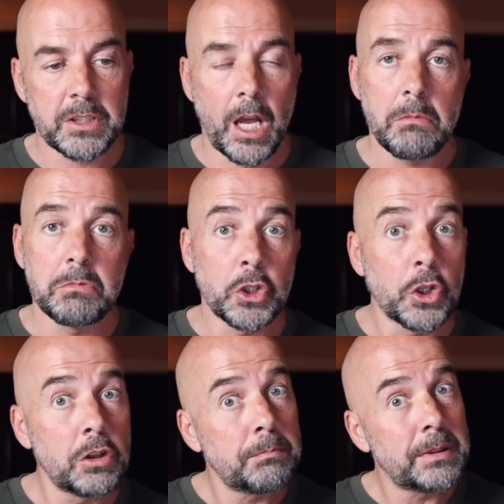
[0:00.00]
so
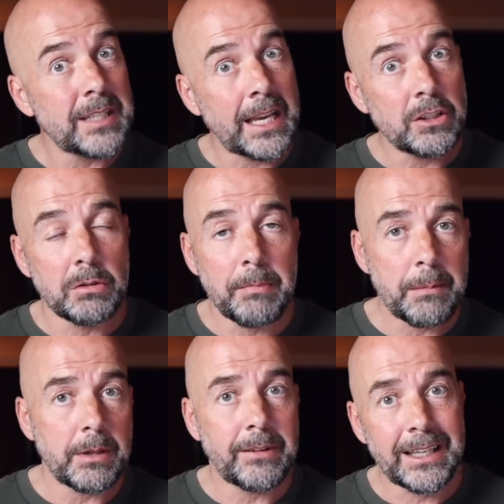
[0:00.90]
good potential
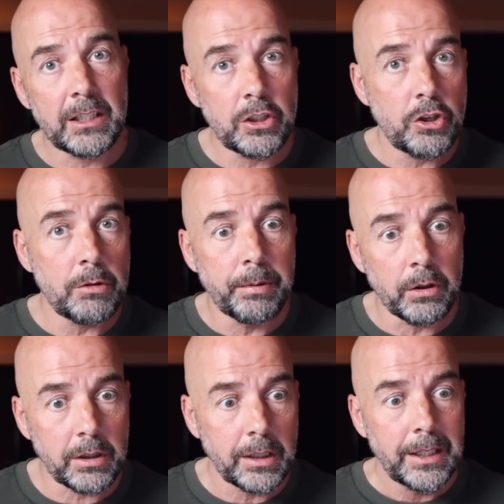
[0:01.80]
maybe of getting a new
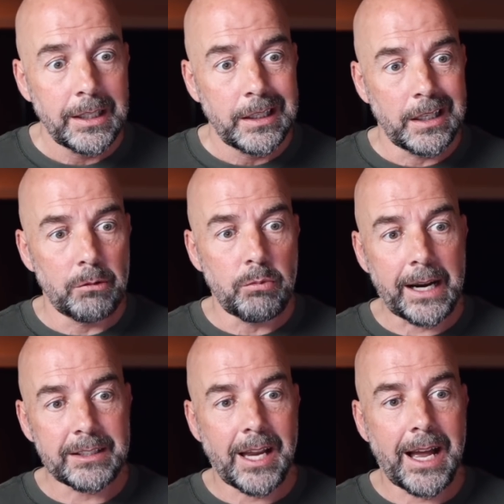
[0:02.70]
book uh,
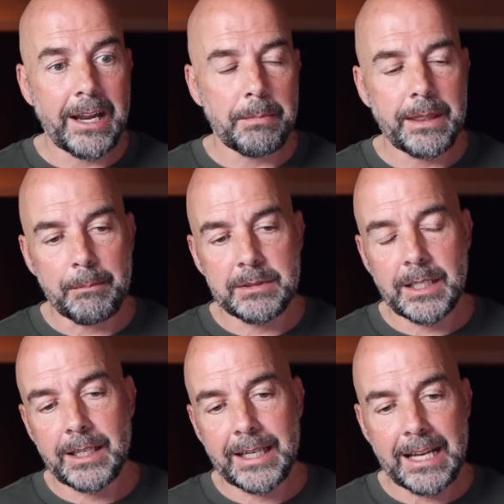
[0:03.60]
ranked high up in that
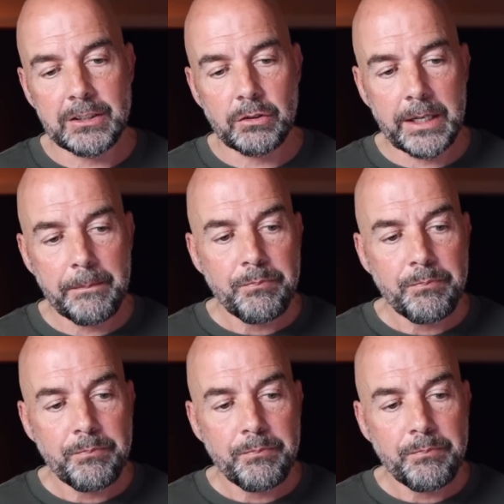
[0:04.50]
particular category.